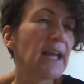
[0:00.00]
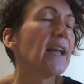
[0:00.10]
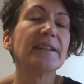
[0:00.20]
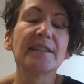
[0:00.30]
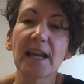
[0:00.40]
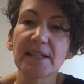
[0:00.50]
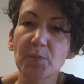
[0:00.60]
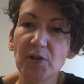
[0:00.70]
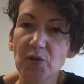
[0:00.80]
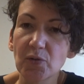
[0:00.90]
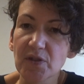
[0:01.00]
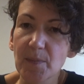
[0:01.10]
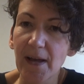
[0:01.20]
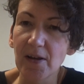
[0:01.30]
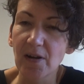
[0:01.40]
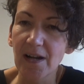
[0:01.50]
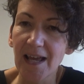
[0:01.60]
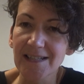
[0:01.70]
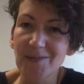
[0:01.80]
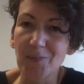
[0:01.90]
And as we talked about
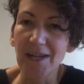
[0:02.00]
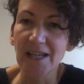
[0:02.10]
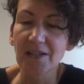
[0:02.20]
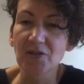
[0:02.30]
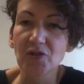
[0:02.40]
last week,